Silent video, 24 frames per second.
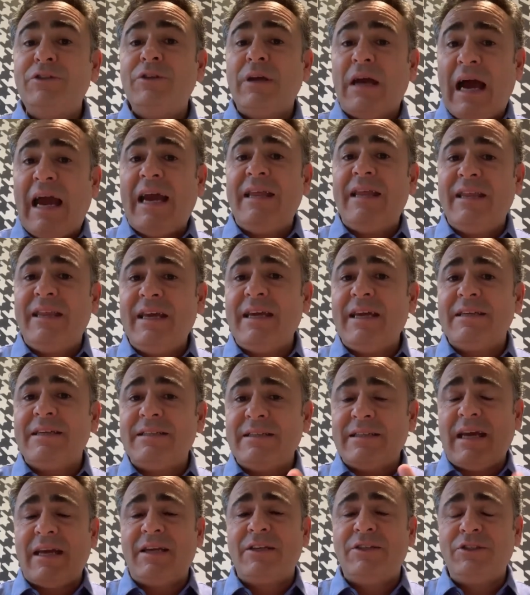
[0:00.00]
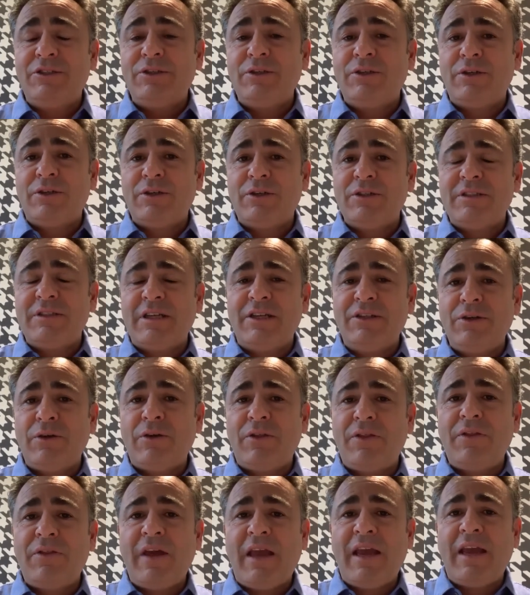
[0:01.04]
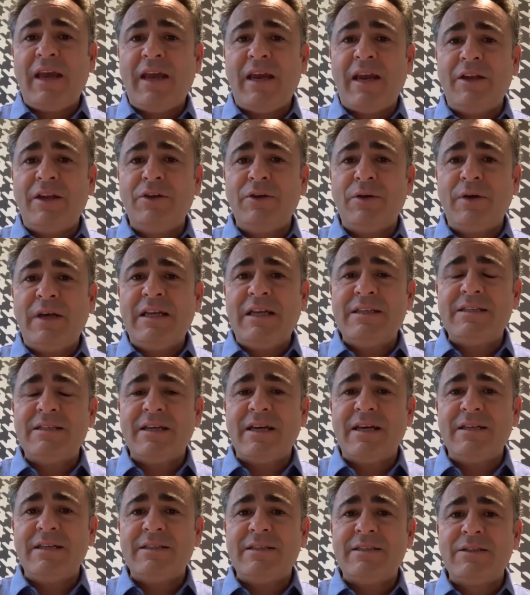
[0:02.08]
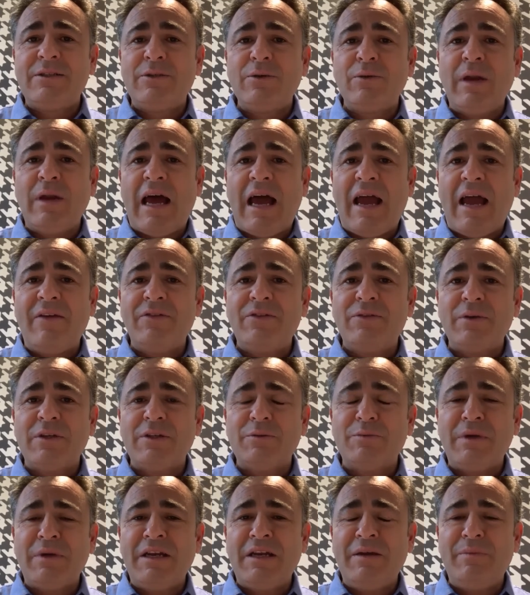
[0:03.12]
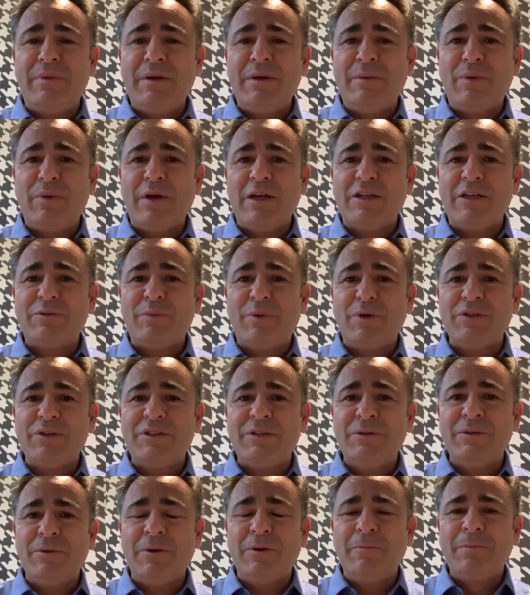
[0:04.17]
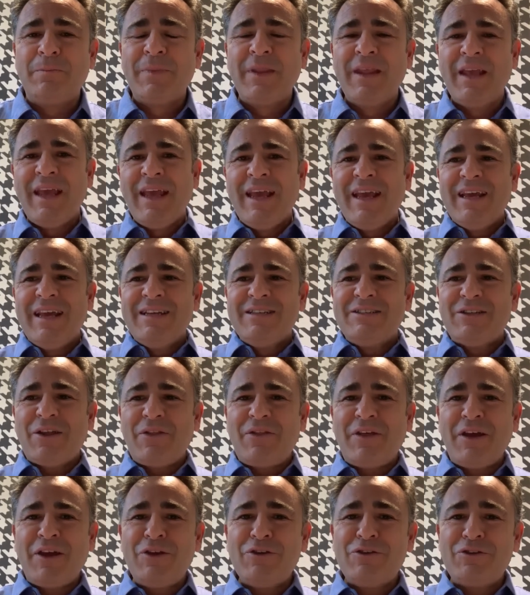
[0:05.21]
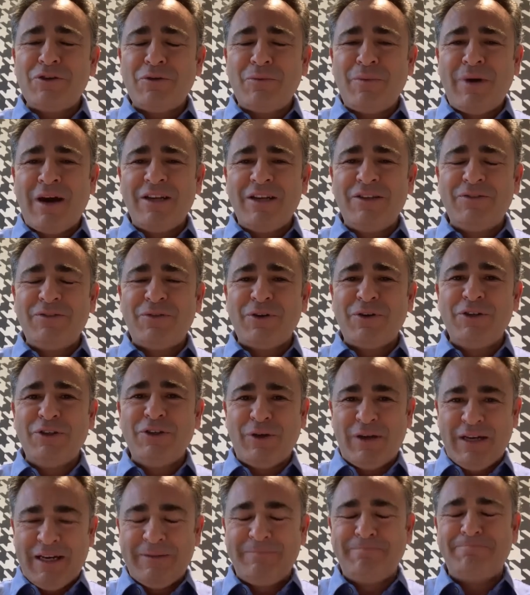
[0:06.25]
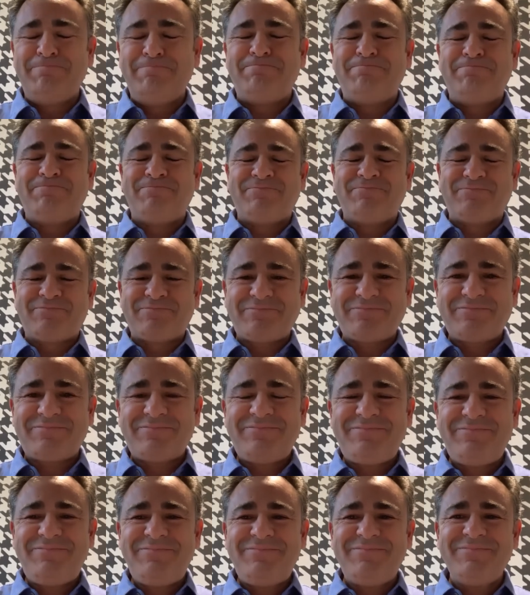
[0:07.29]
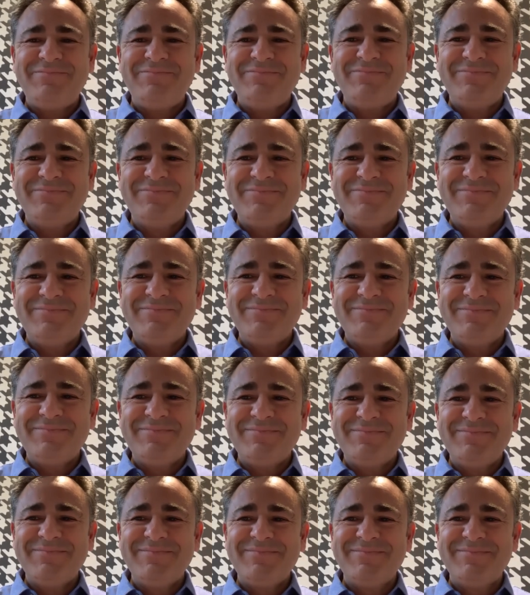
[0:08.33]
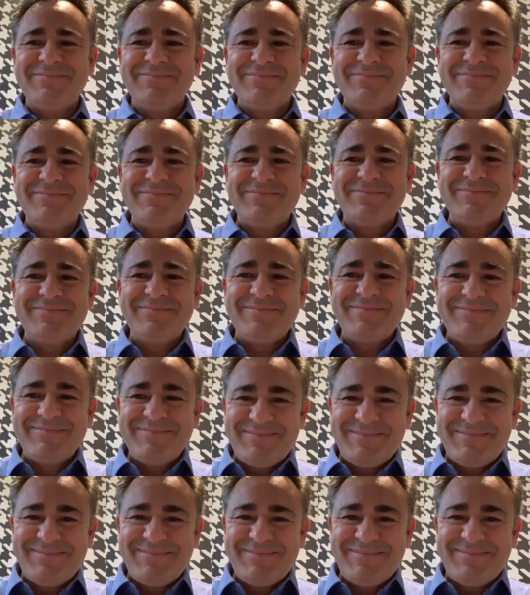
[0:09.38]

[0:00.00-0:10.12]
ideas like yours and your thinking and your insights to life to as many people as possible. So thank you so much for joining. Thank you for the invitation. Very